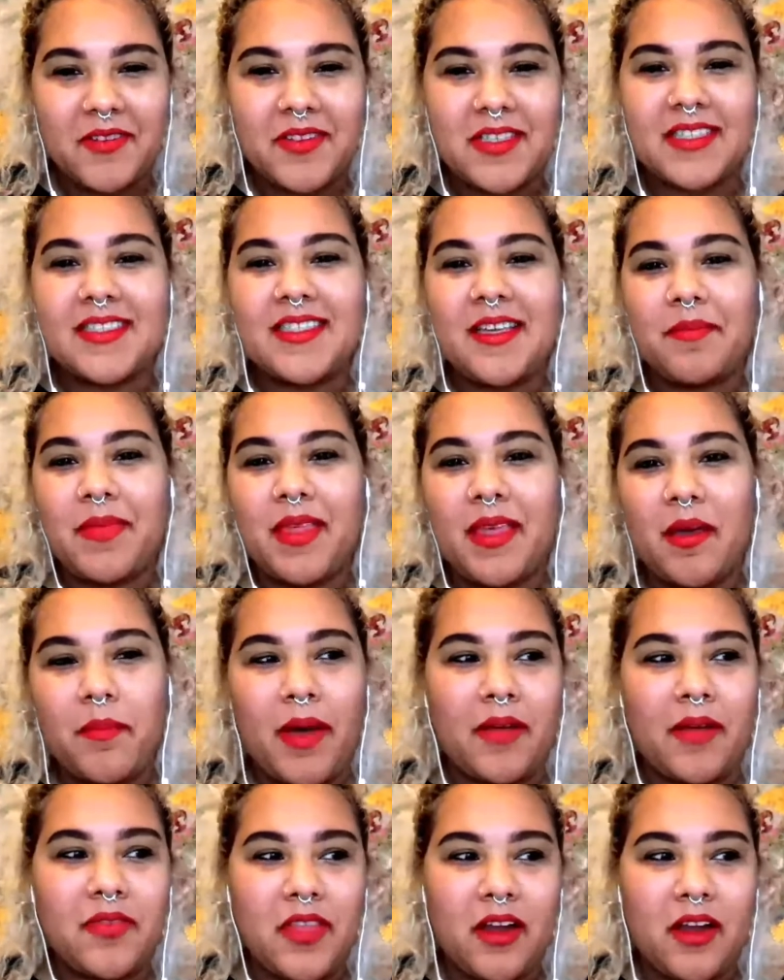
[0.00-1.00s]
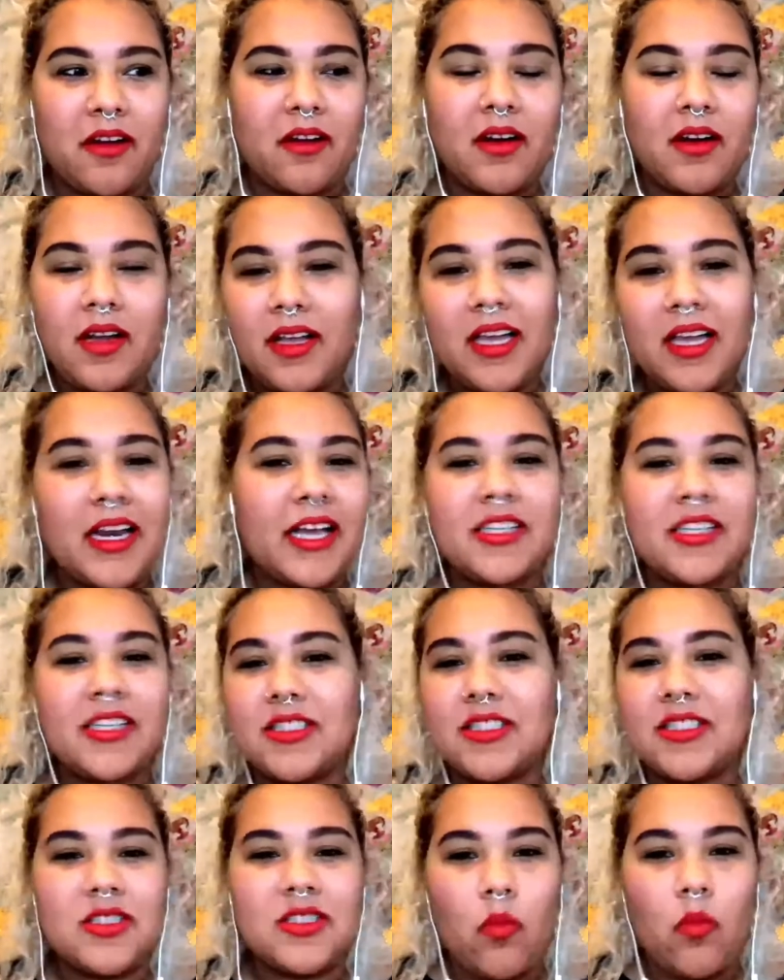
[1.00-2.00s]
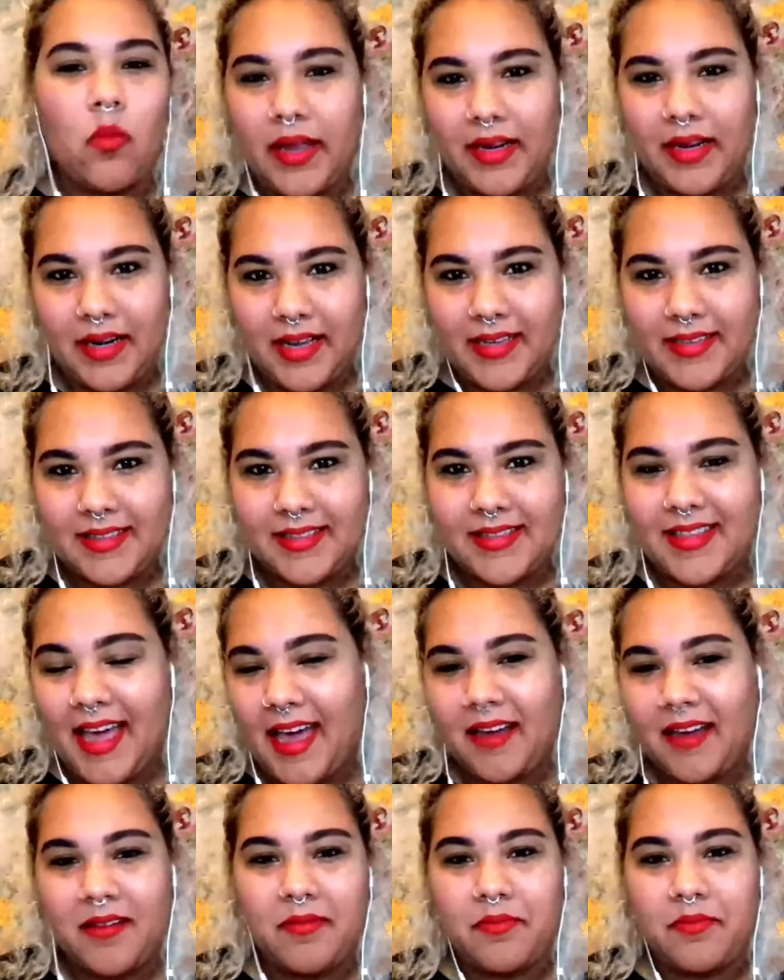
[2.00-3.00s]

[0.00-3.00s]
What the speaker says: It's something about their connections to whiteness that